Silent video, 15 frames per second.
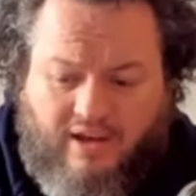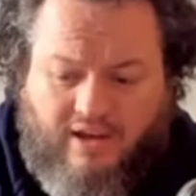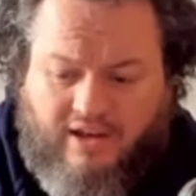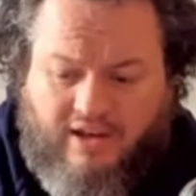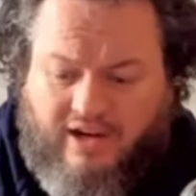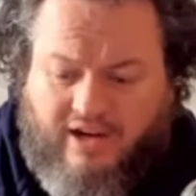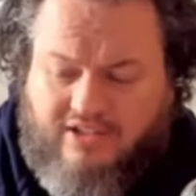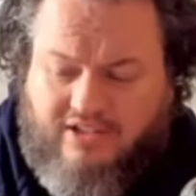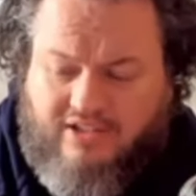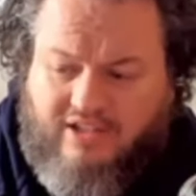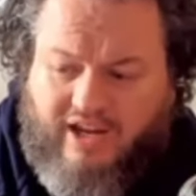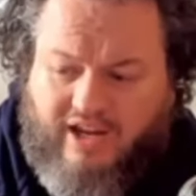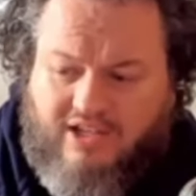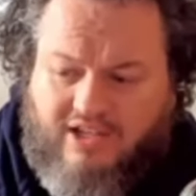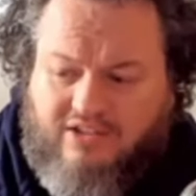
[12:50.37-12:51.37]
that is
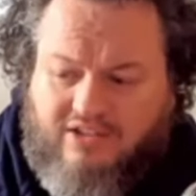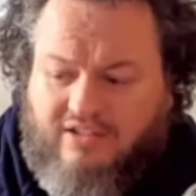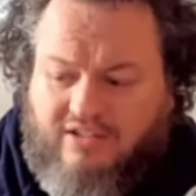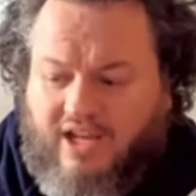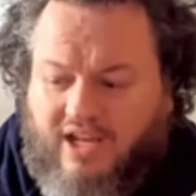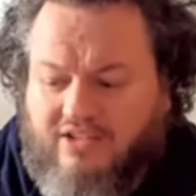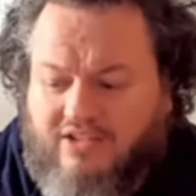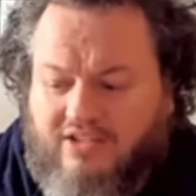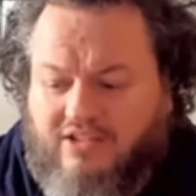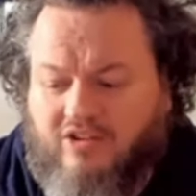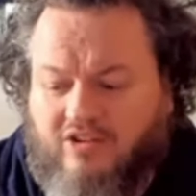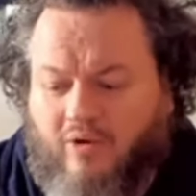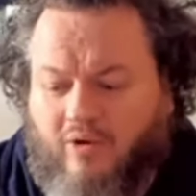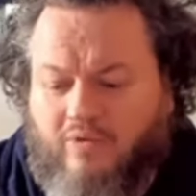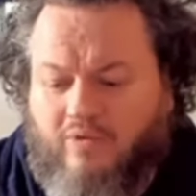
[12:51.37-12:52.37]
its
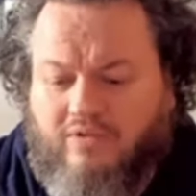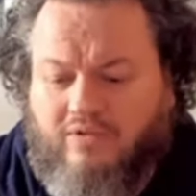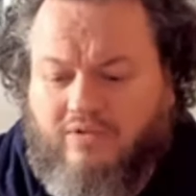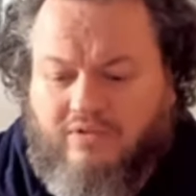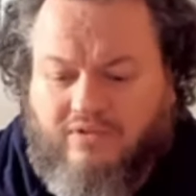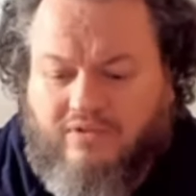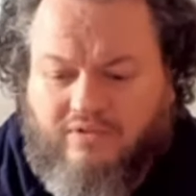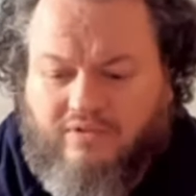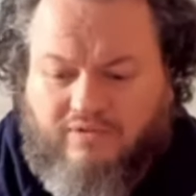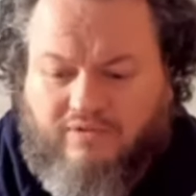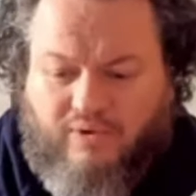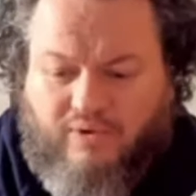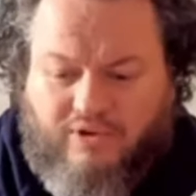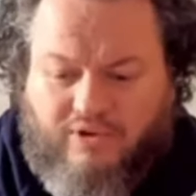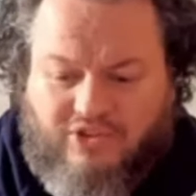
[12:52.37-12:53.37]
own
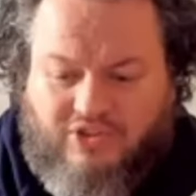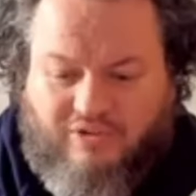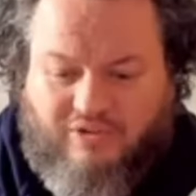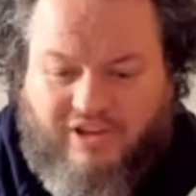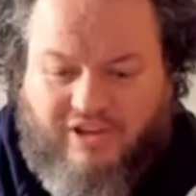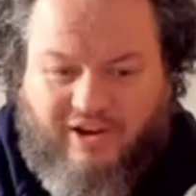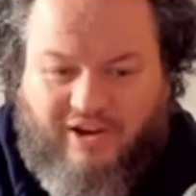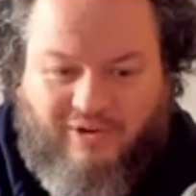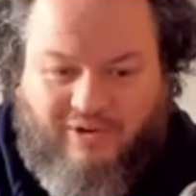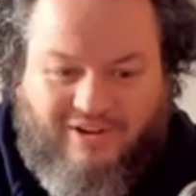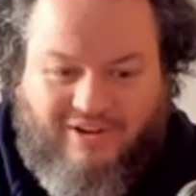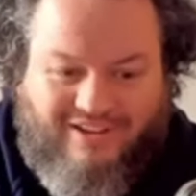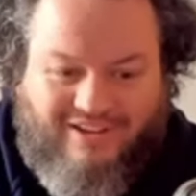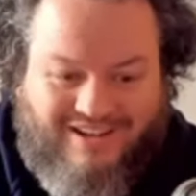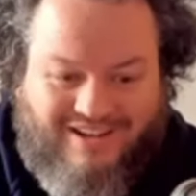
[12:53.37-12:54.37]
version of hell